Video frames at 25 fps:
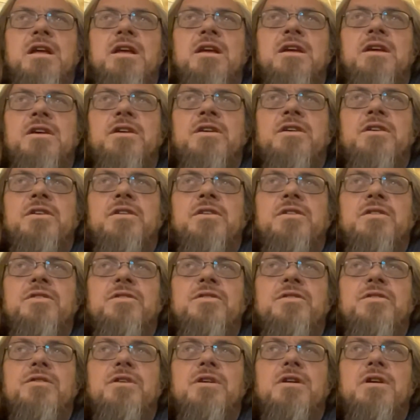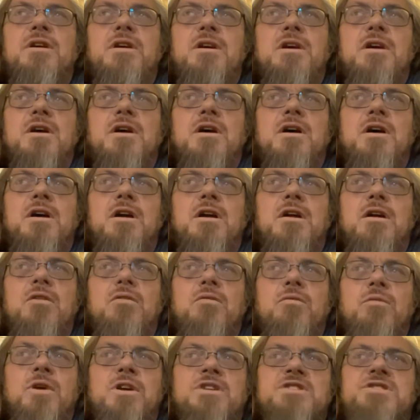Is
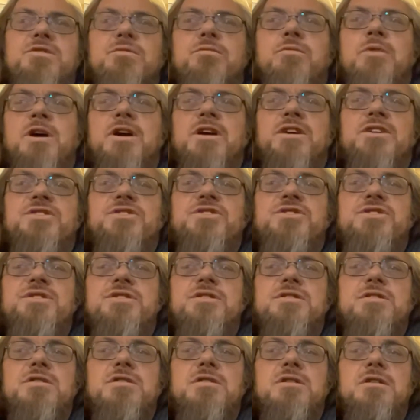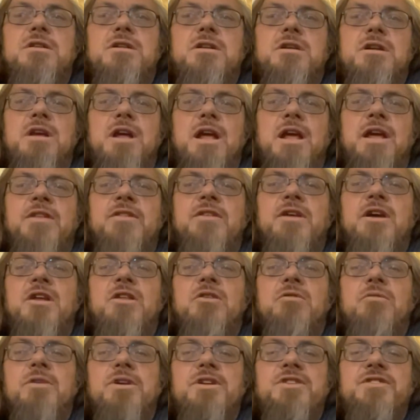One's a wedge, and the
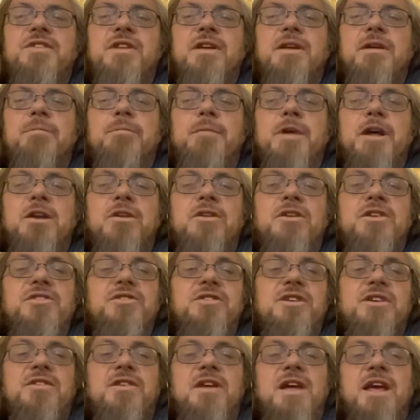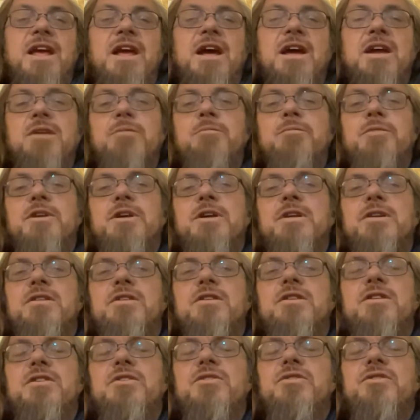other one is a medal that says, "Hey, I
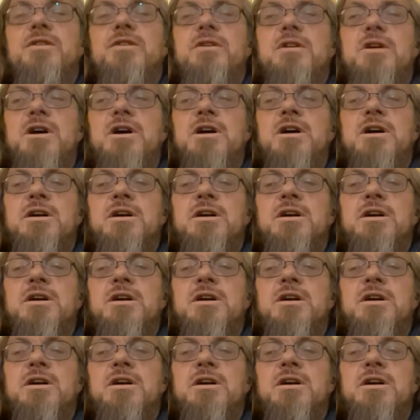completed this."